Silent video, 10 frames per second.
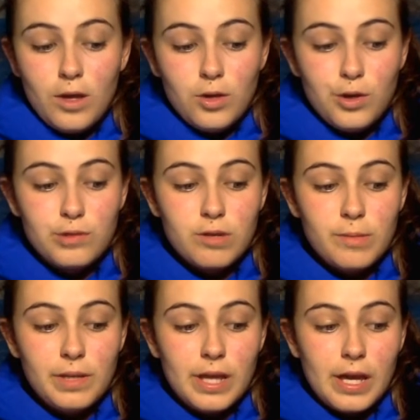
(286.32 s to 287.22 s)
you just want to
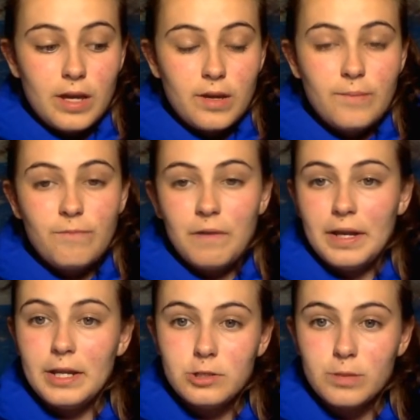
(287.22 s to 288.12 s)
be like
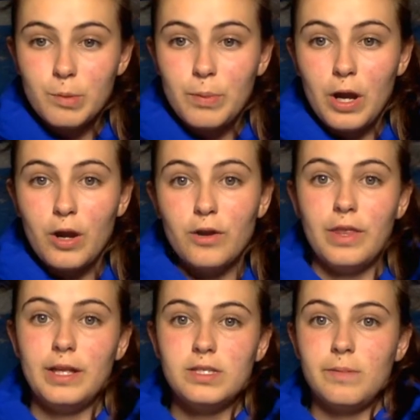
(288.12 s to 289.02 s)
financially prepared
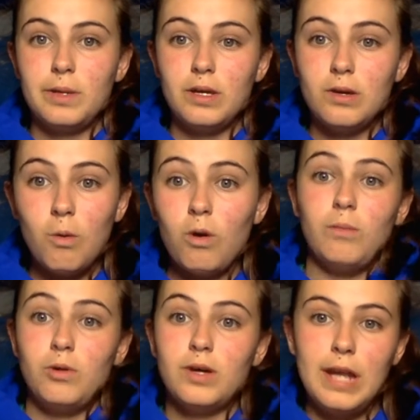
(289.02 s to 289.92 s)
that something
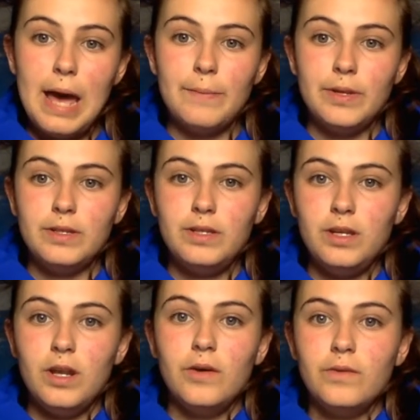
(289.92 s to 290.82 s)
horrible could happen,
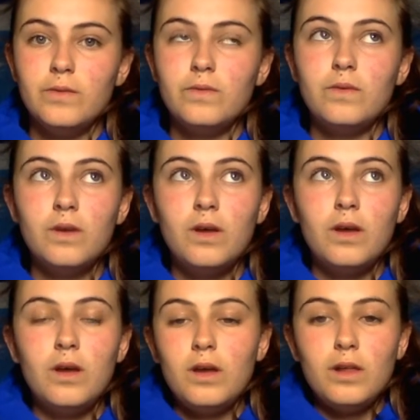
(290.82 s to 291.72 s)
you know?
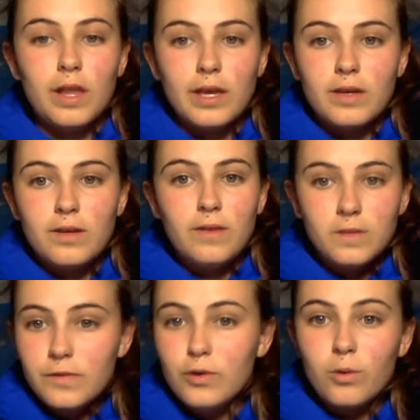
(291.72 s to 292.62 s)
Like, even
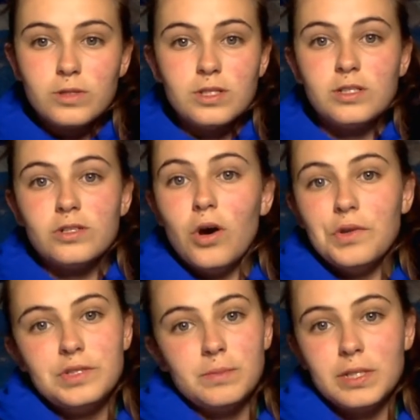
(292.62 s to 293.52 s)
if your horse is
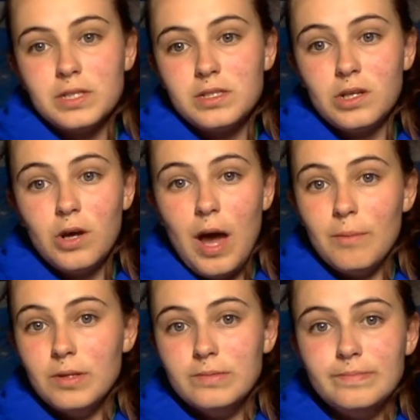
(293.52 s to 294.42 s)
stalled, something could still
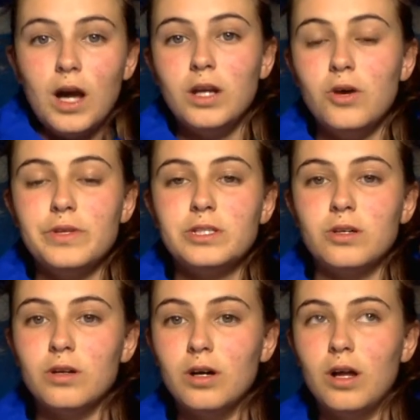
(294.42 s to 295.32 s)
happen. I know this
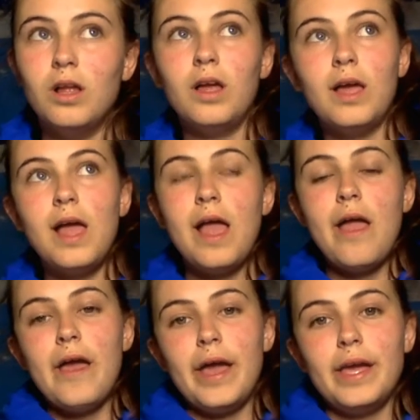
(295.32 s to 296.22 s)
girl,
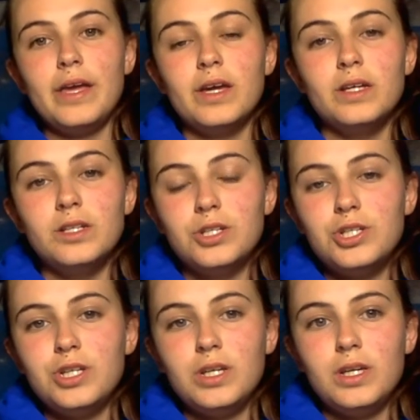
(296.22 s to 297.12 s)
and
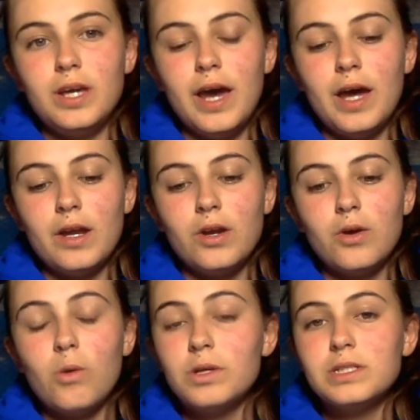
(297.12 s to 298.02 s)
she had her
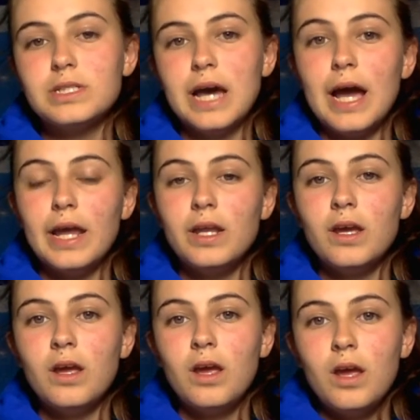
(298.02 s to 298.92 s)
horse tied
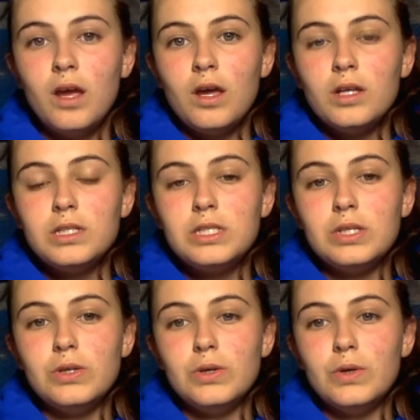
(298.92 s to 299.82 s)

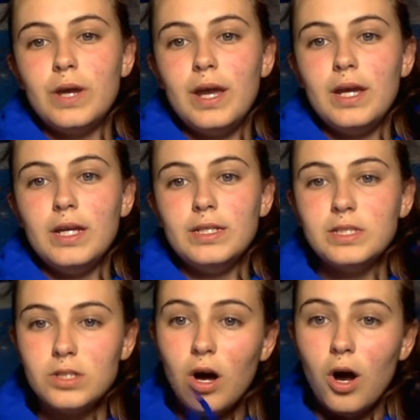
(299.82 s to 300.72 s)
to a
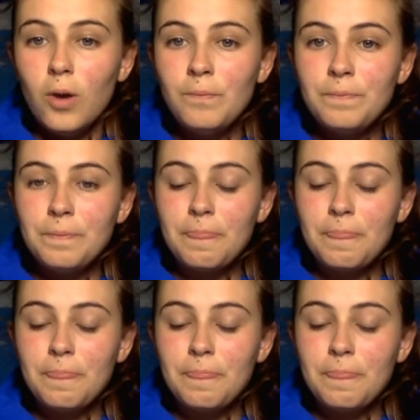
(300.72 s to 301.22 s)
stall,